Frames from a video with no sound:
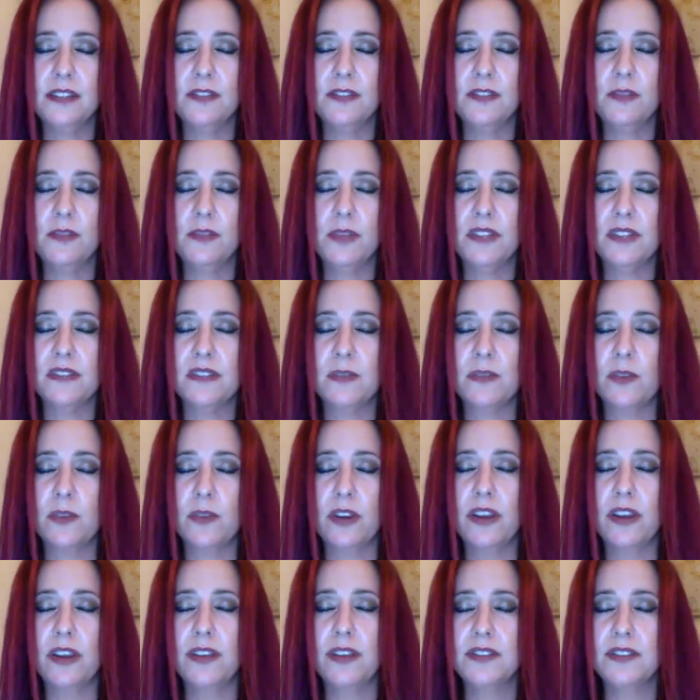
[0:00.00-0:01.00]
If you've been somewhere
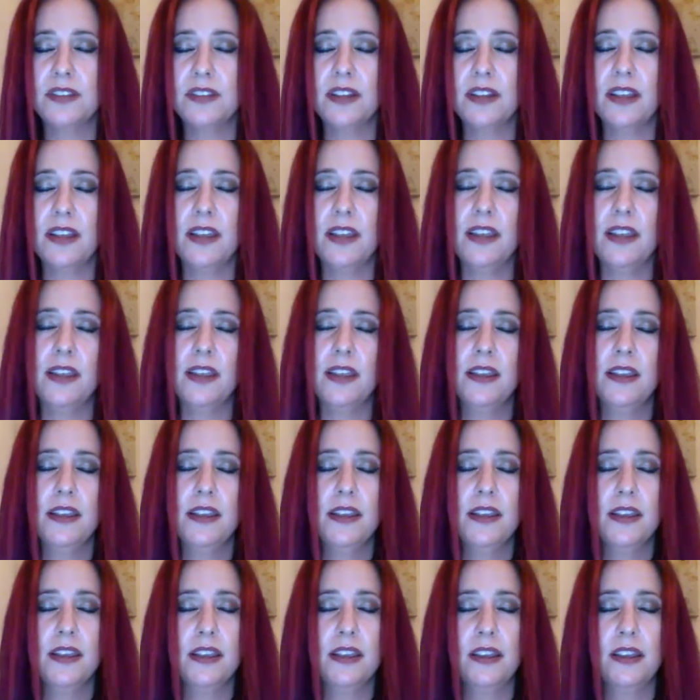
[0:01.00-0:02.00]
else today,
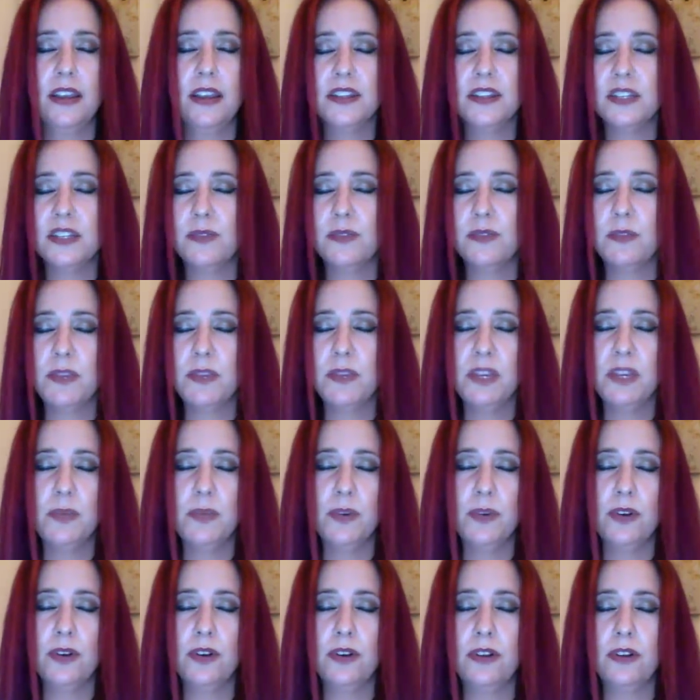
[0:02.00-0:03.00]
connecting with
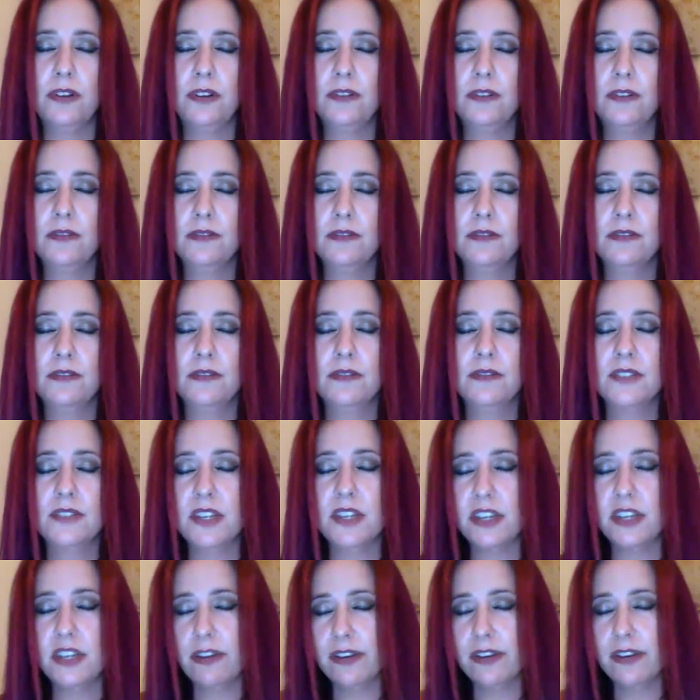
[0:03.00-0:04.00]
people,
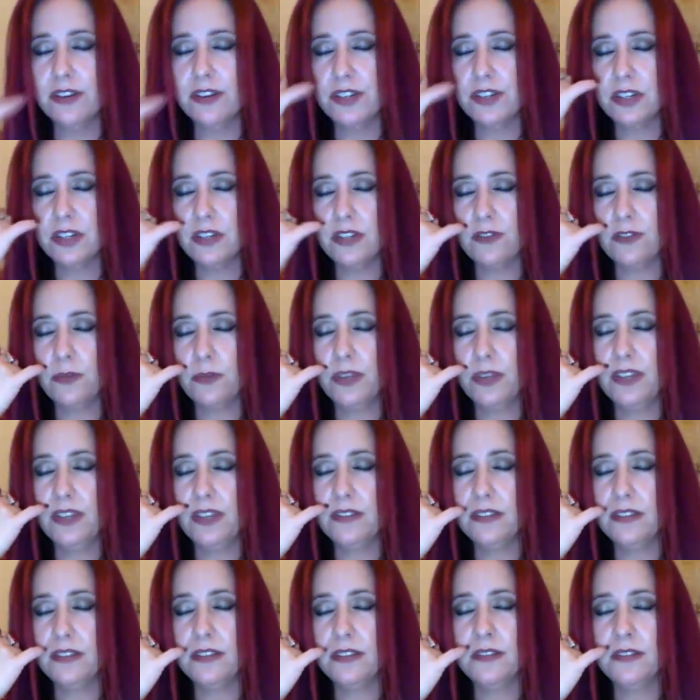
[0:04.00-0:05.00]
sending your energy in different
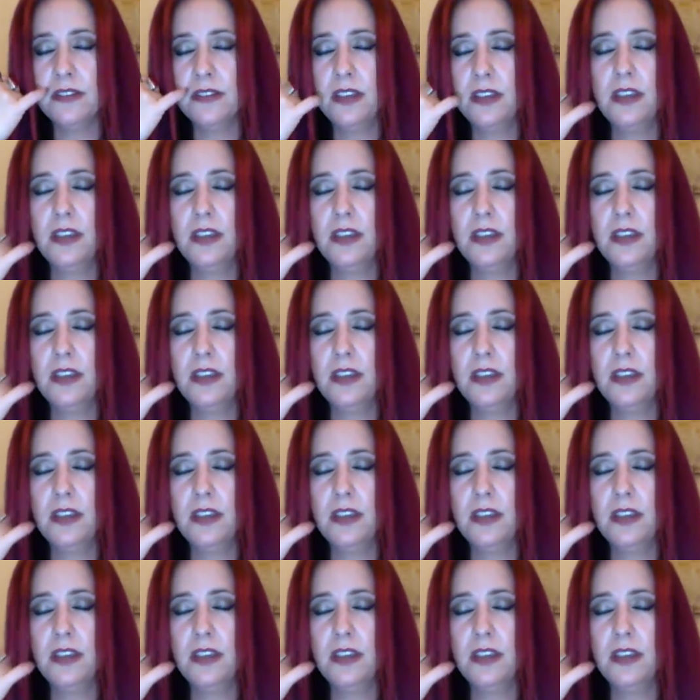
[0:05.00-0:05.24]
places,